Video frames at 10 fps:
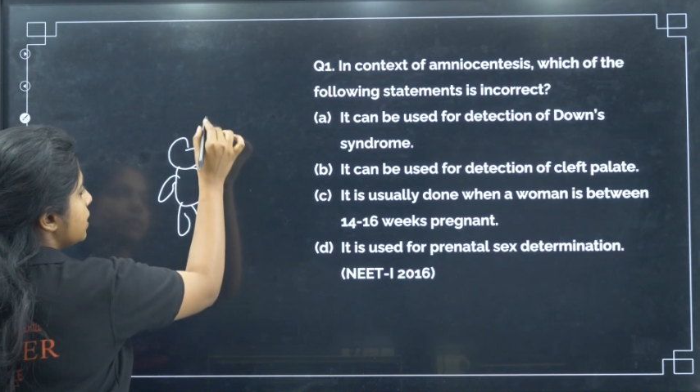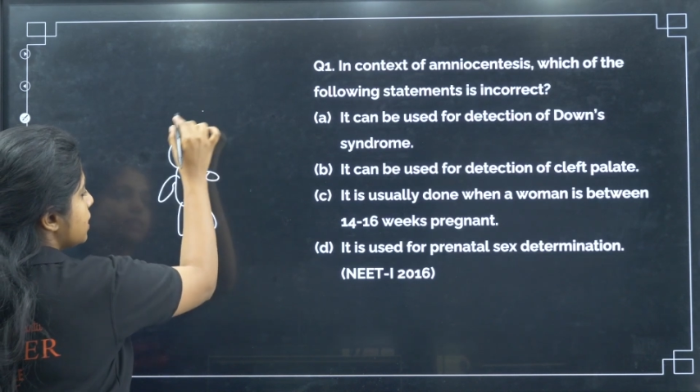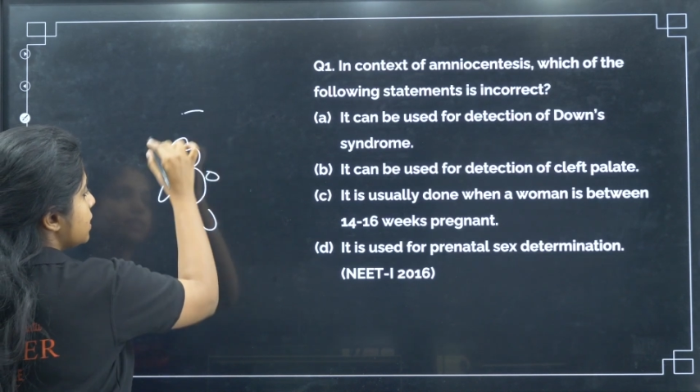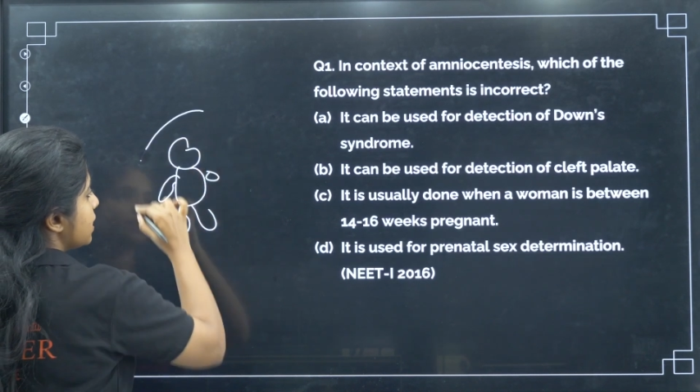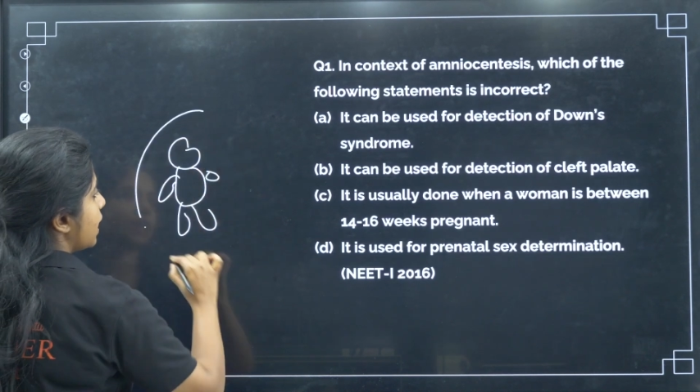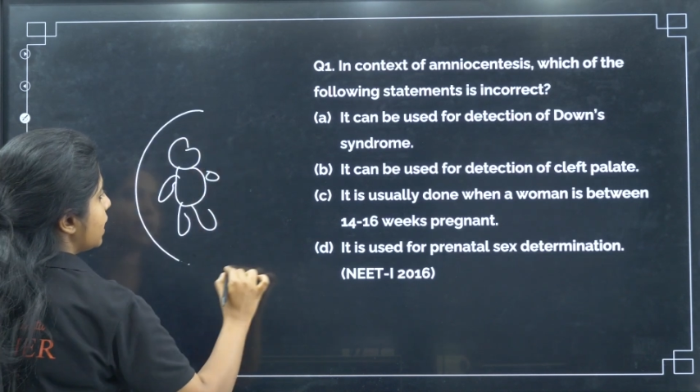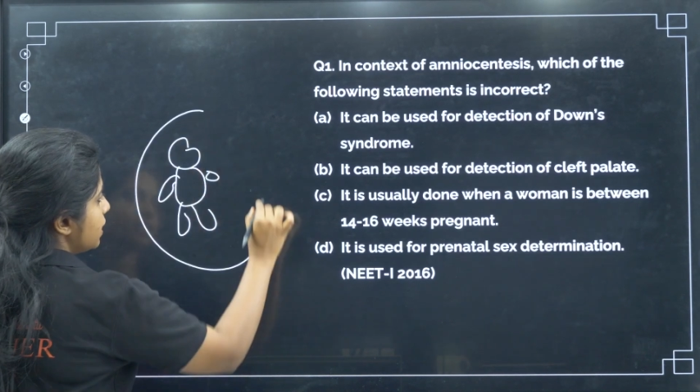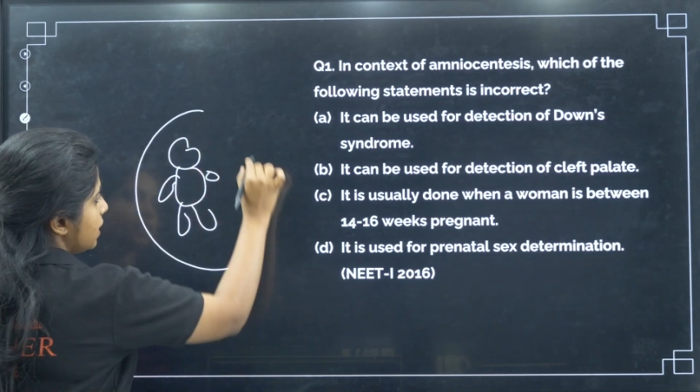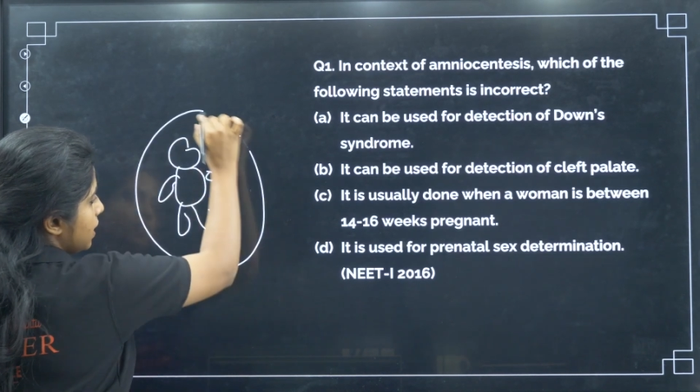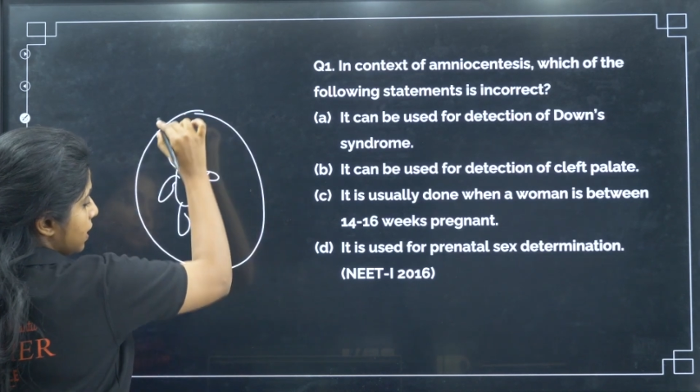is
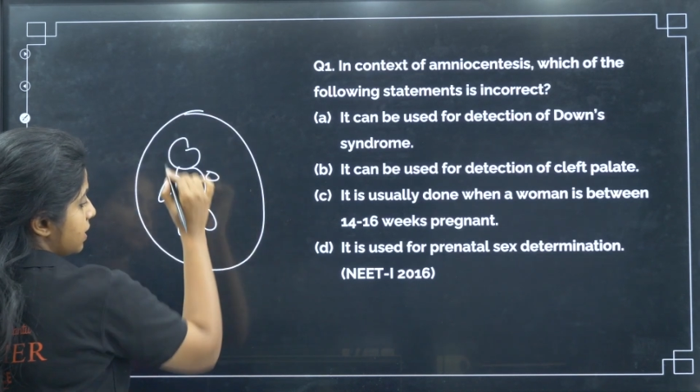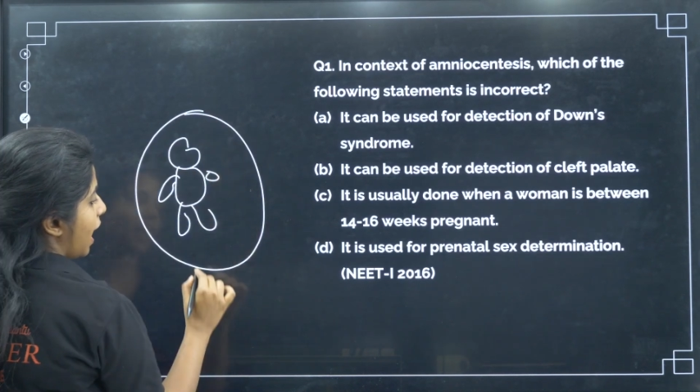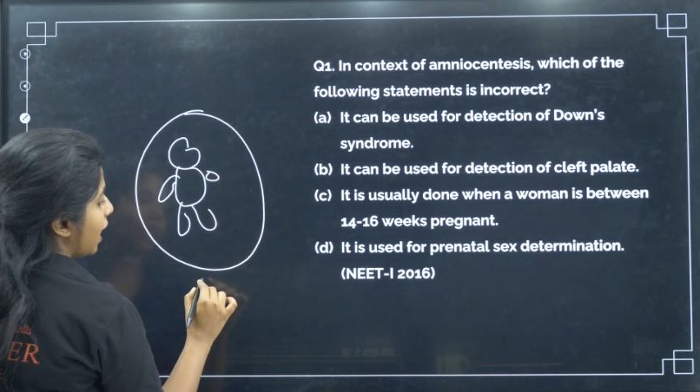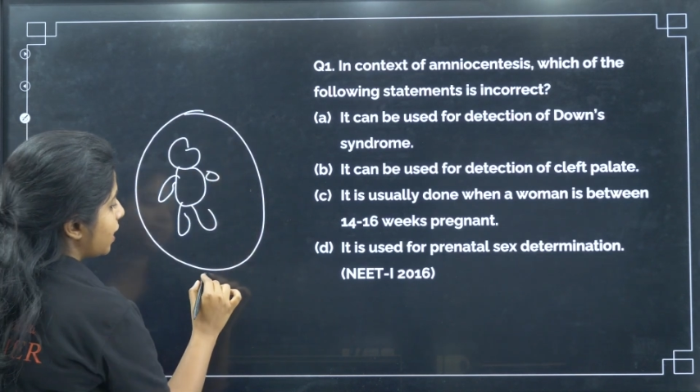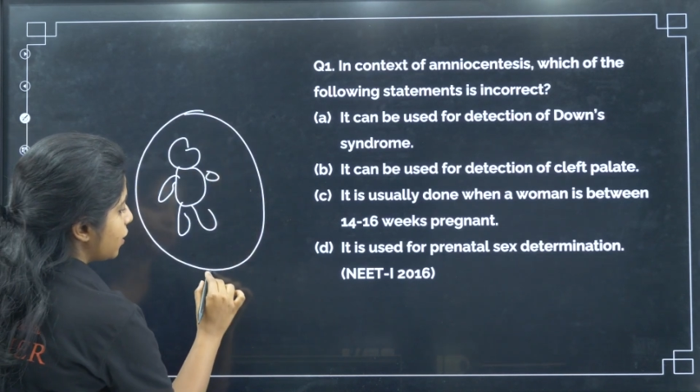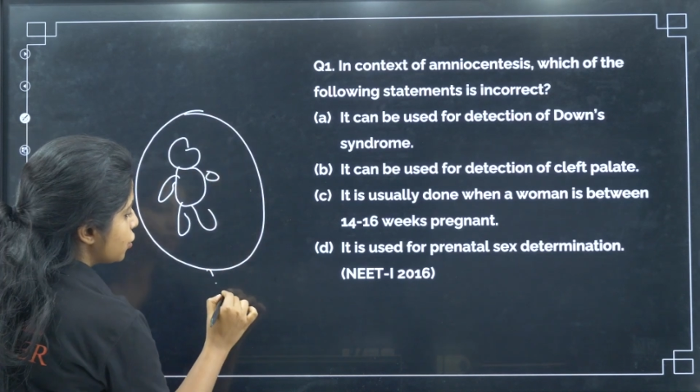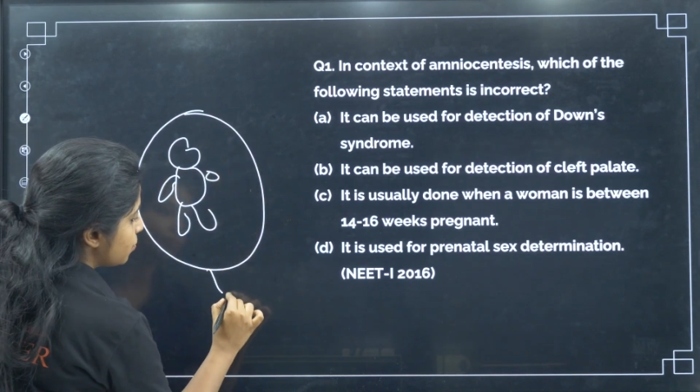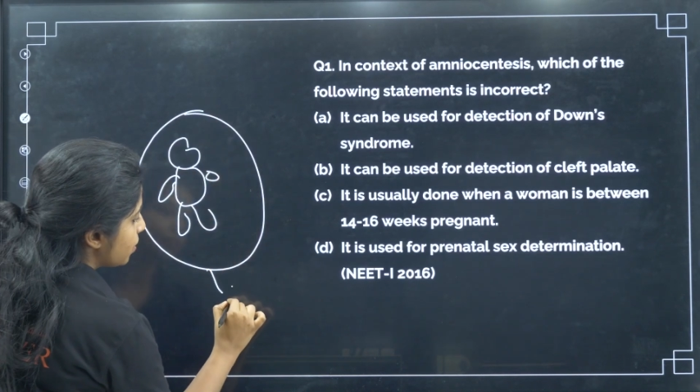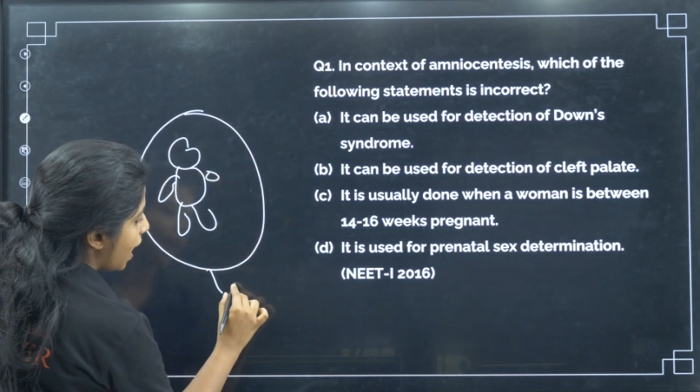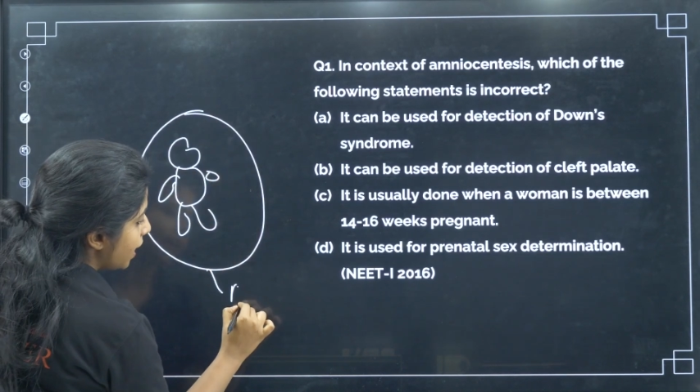inside a sac that is
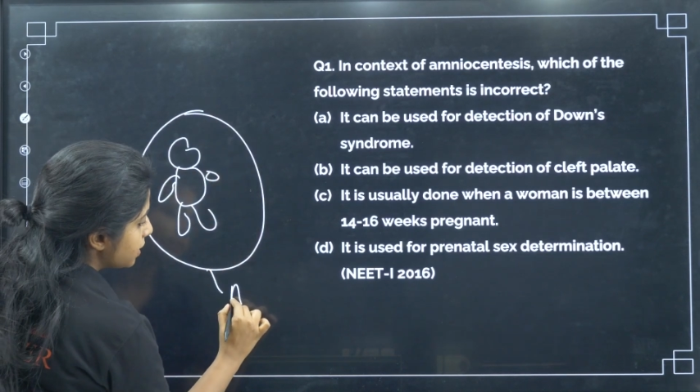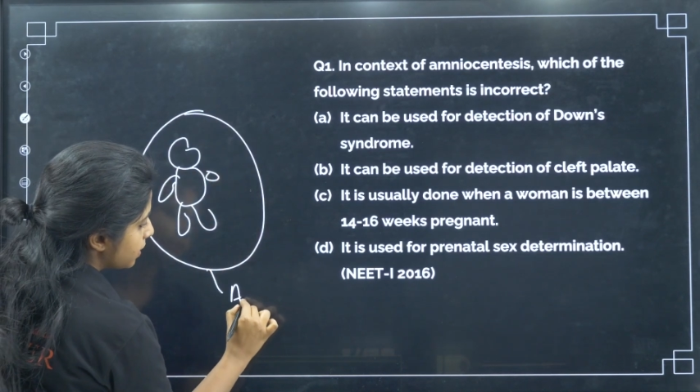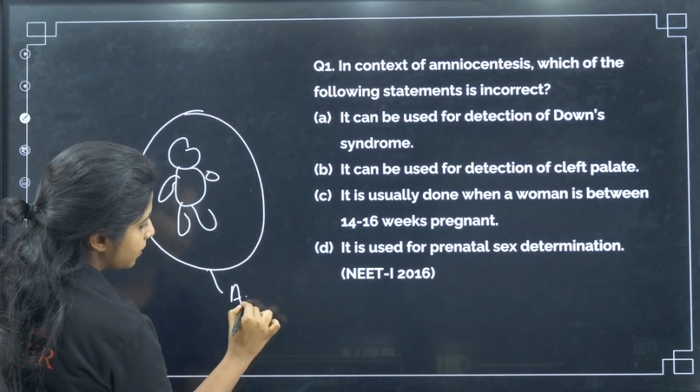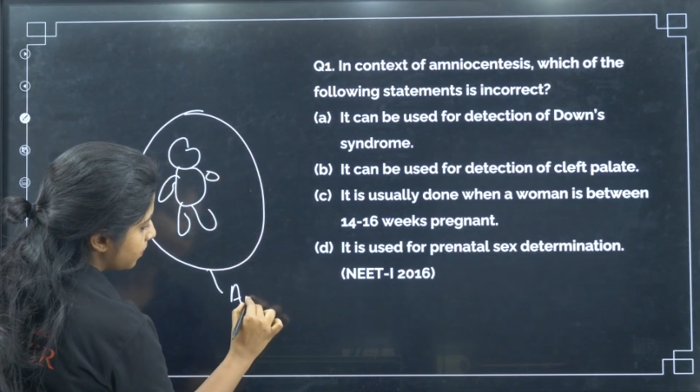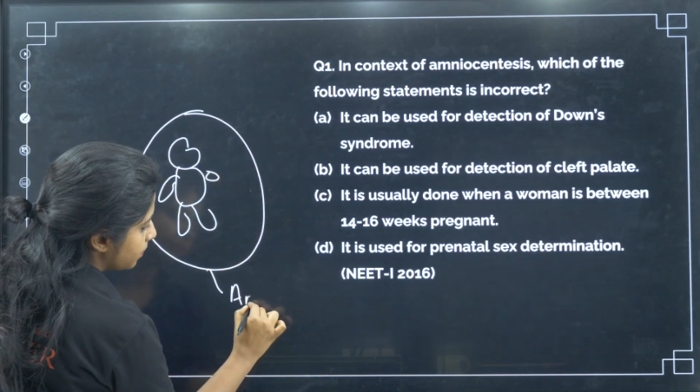known as